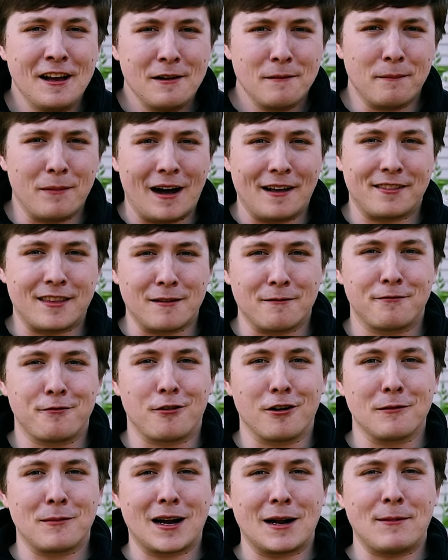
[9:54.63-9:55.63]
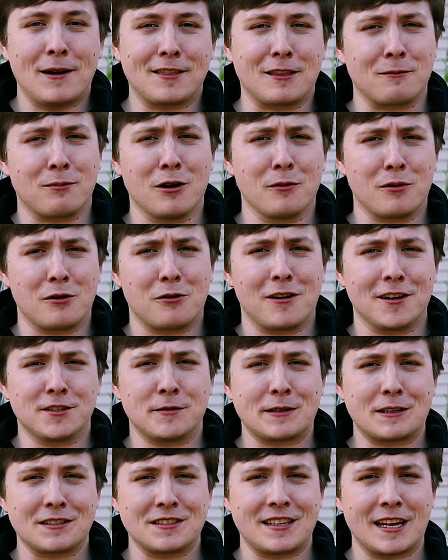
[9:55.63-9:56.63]
bought them for, but I bought the purple ones
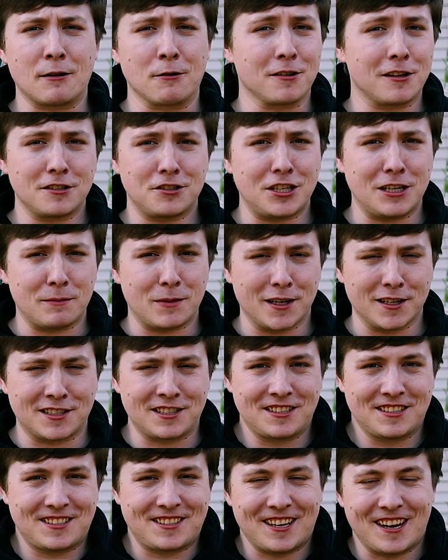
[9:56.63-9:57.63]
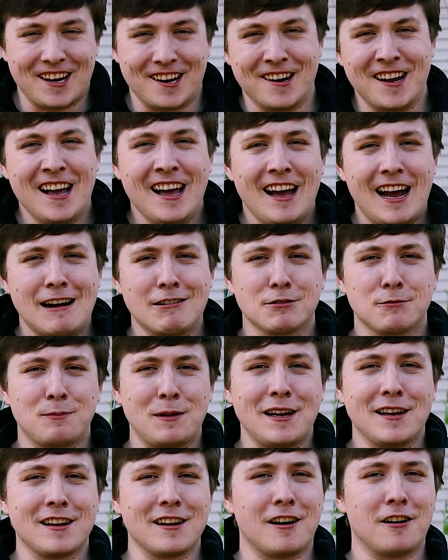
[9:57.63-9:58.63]
because they were the cheapest. So I was
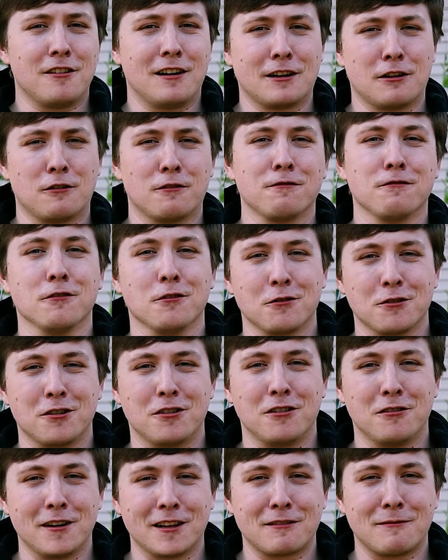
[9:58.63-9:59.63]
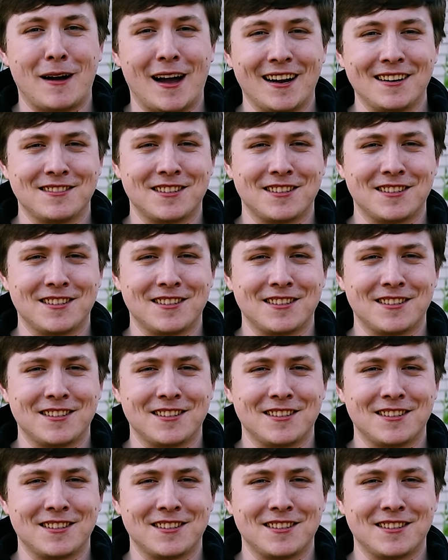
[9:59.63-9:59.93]
being a little frugal with my